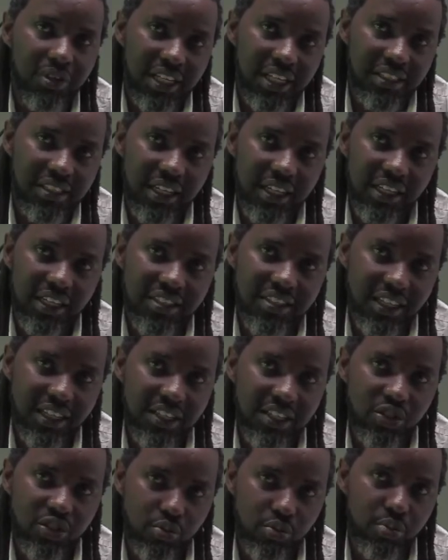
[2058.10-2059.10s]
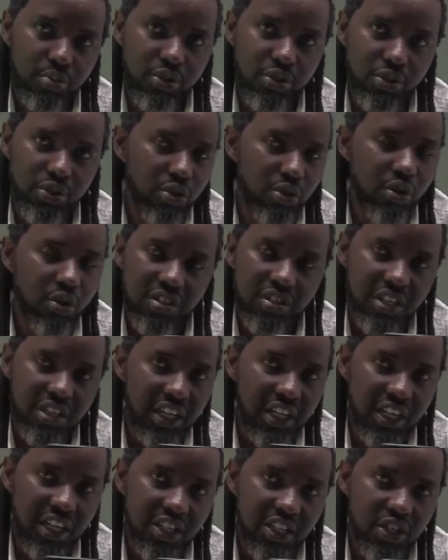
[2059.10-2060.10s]
settings to put, so you don't really need
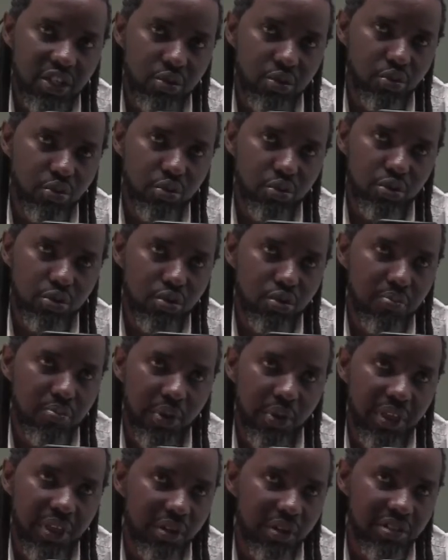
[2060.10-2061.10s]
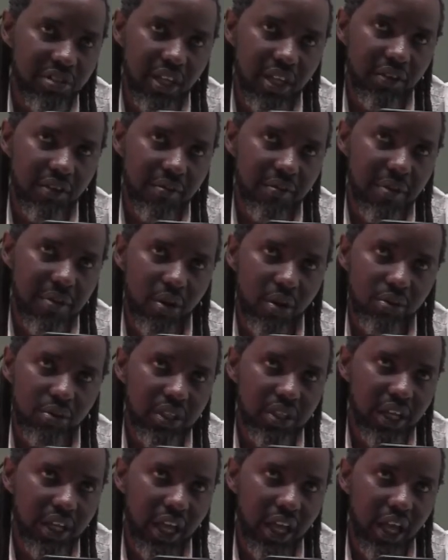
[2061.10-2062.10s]
to bother yourself about
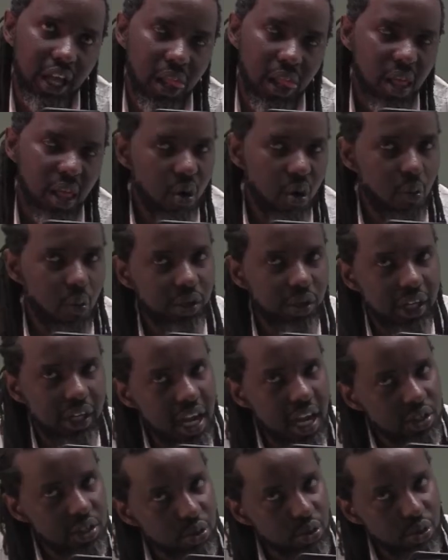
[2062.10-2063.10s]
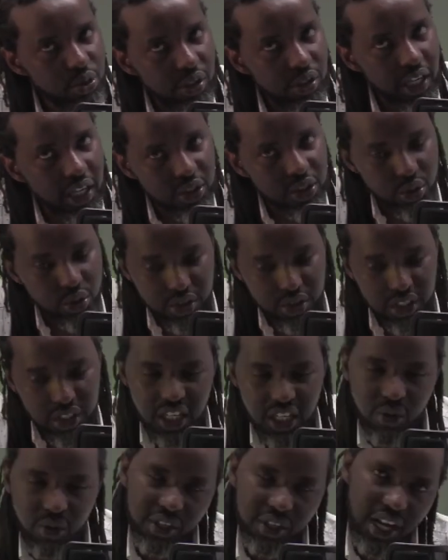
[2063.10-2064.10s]
what ISO should I shoot in, what
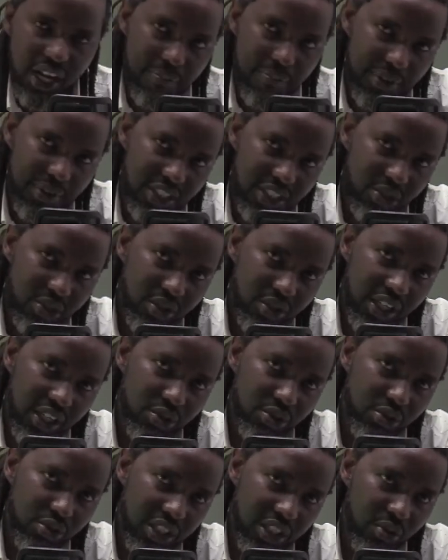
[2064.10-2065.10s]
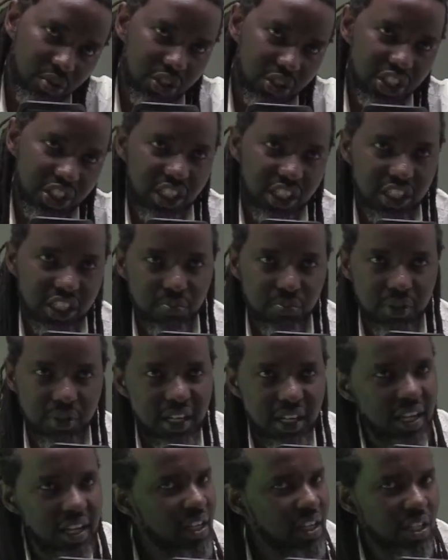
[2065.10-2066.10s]
aperture should I shoot in, what shutter speed
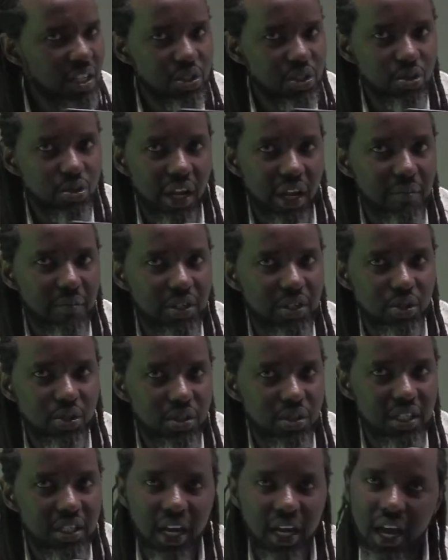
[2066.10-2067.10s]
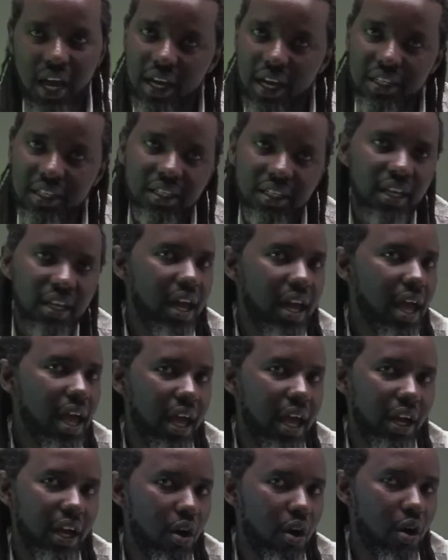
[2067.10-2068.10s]
should I be shooting at, and
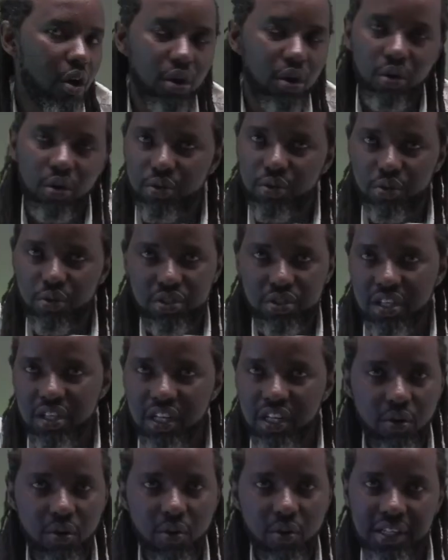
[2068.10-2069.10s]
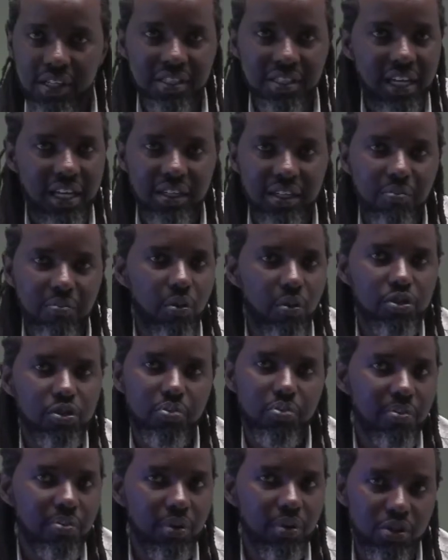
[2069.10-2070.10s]
all of those Greek words that most people do
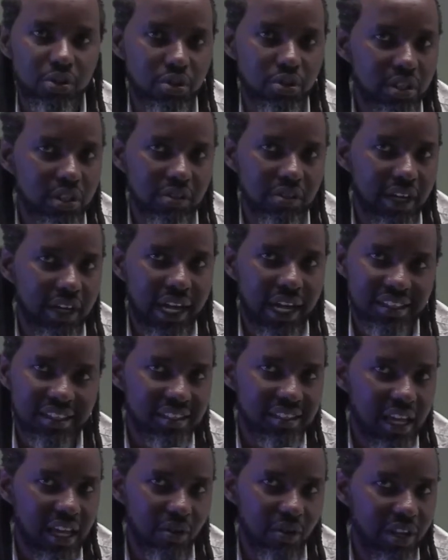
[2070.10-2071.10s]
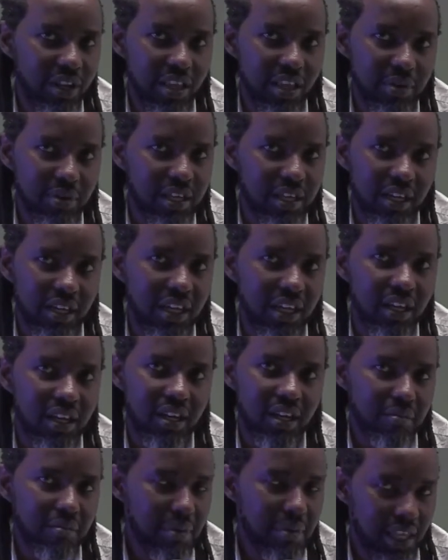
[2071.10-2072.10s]
not even understand in the beginning, but
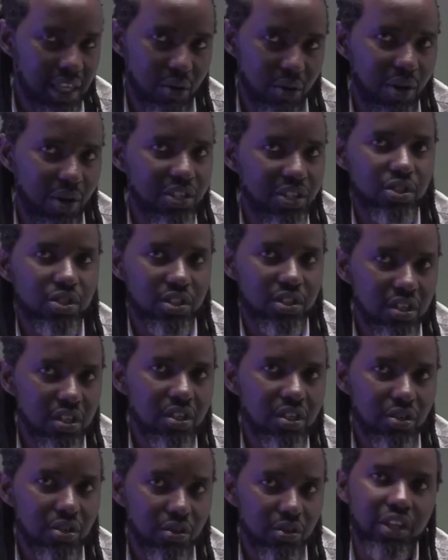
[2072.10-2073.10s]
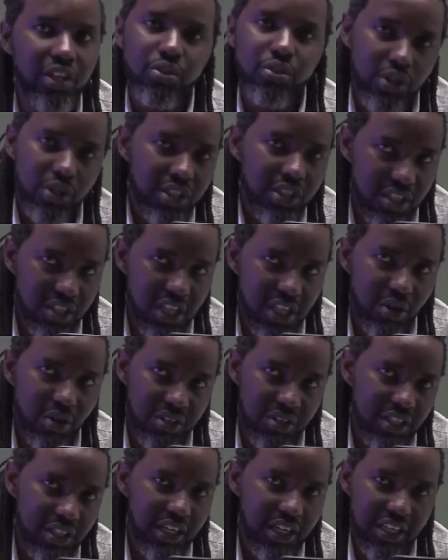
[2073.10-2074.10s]
then once you're into it, then you start
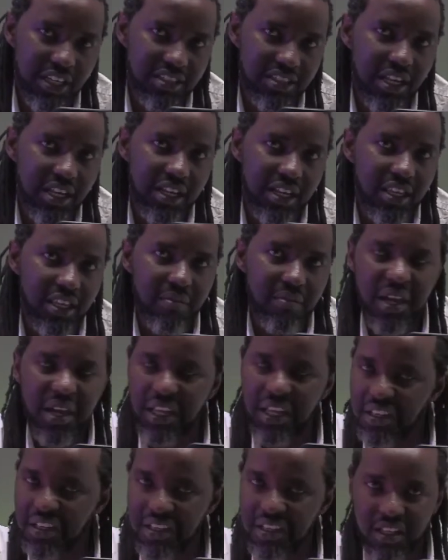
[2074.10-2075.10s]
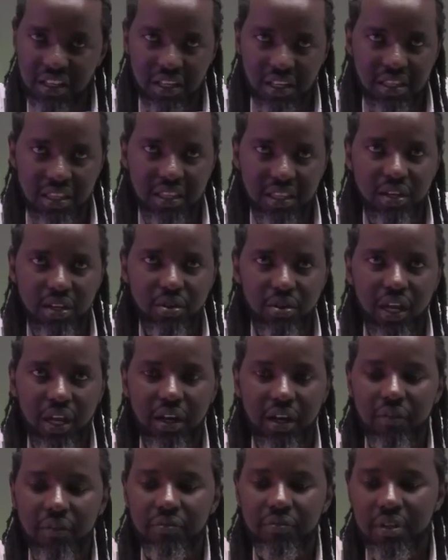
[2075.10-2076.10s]
understanding them, and then you can
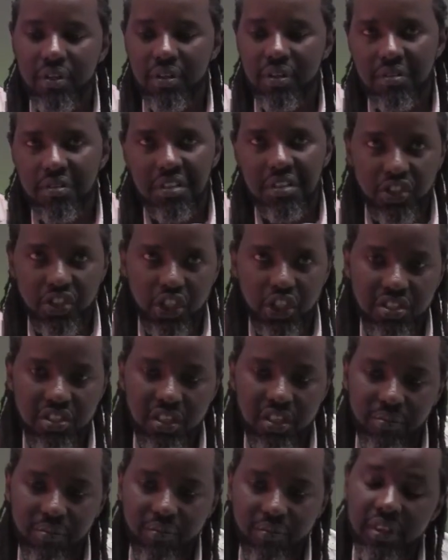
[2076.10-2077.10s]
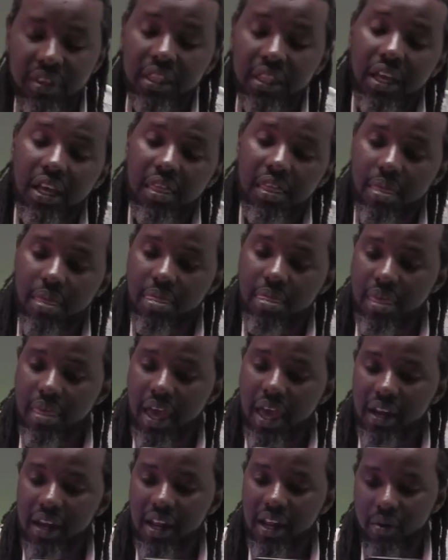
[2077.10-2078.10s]
change them. Then now
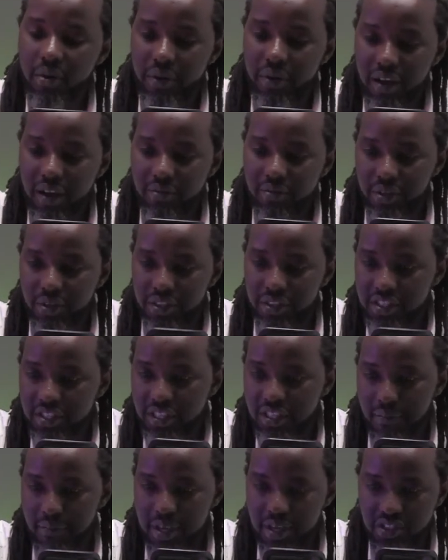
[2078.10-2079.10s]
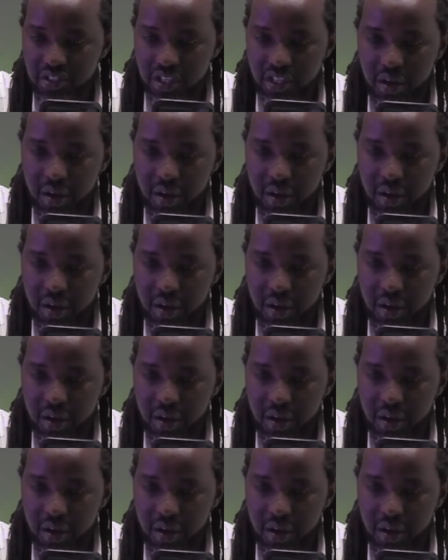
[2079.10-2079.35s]
we have got this amazing camera.